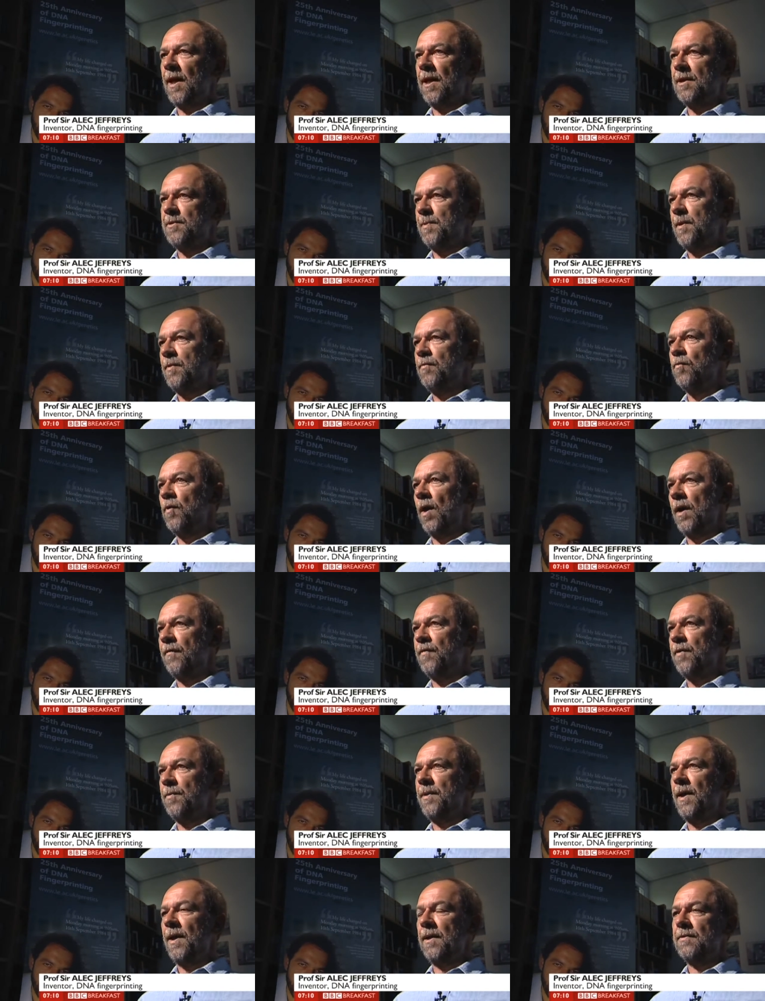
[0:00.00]
It has been right
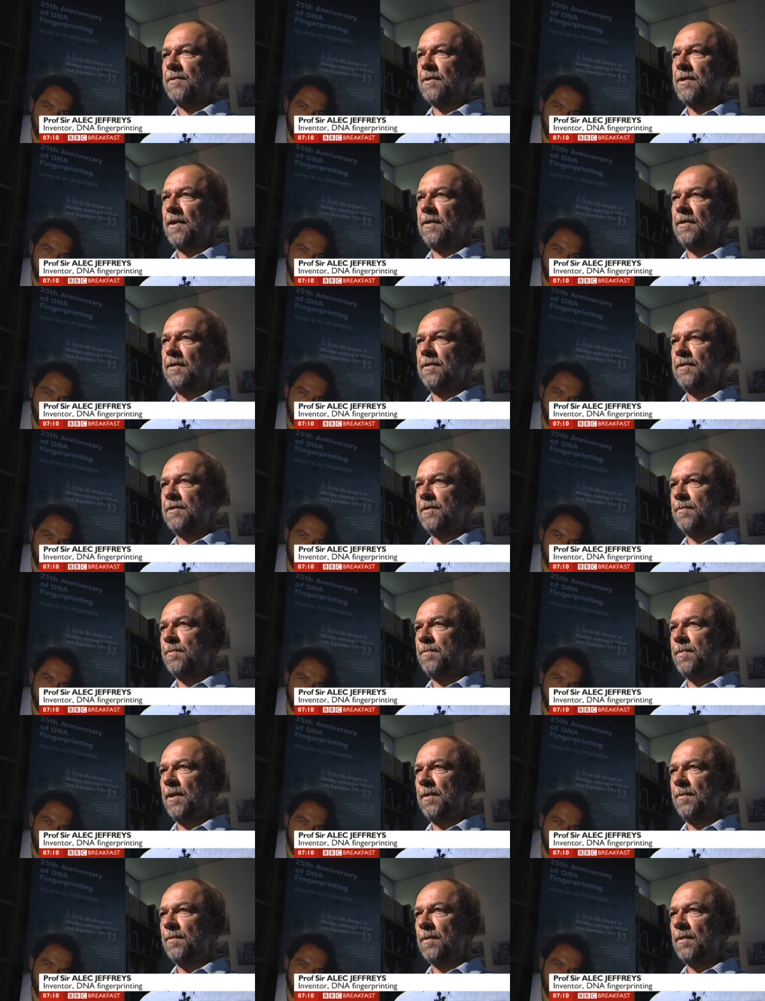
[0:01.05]
from the outset. Innocent
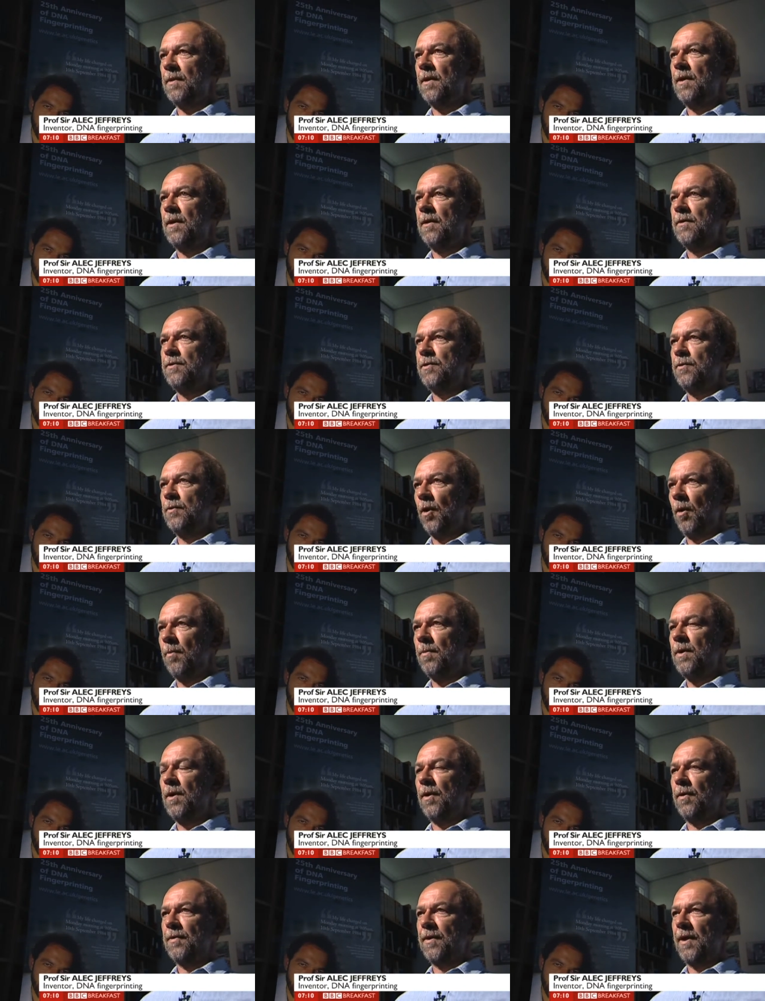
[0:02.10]
people do not
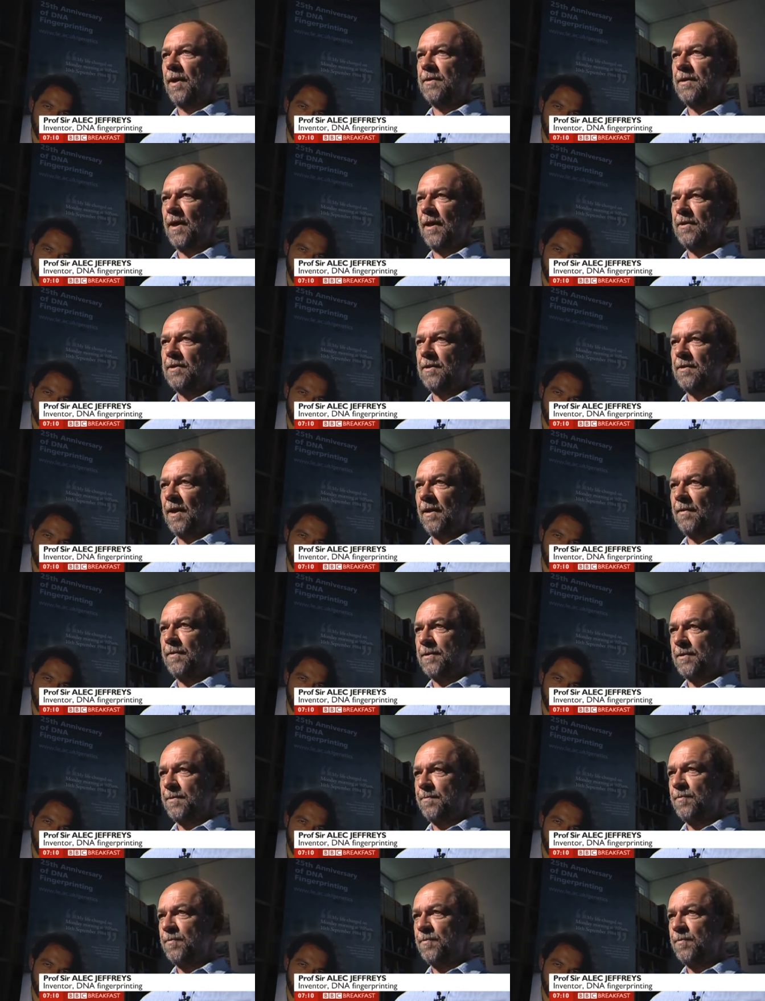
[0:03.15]
belong that day to day.